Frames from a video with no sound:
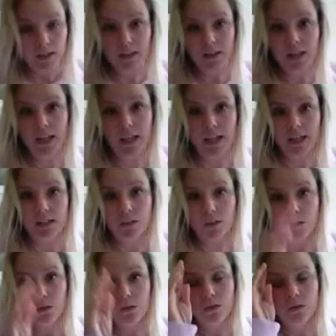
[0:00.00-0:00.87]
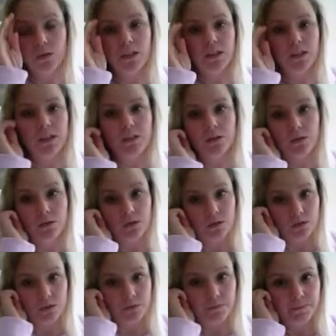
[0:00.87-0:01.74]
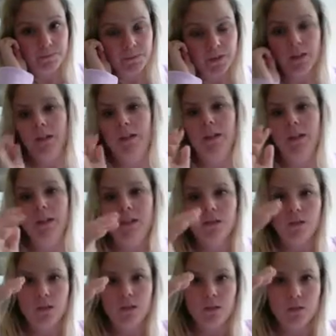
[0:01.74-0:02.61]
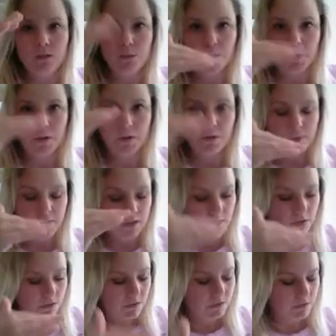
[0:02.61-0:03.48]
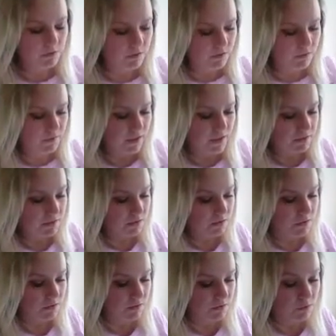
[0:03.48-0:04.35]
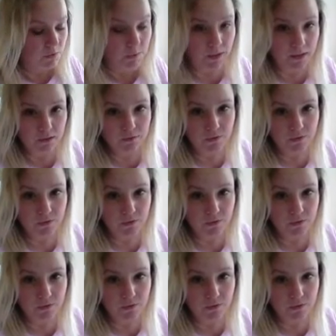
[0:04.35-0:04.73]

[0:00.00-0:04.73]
Then all you need to do is to work your way down through the factors of 12,